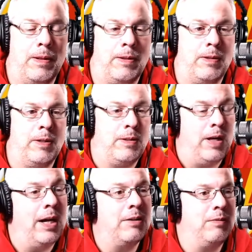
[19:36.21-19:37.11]
to
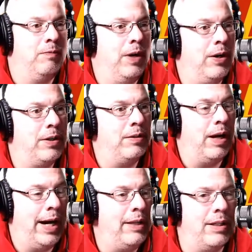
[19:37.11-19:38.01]
talk very
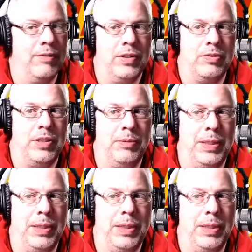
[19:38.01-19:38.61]
highly of this team.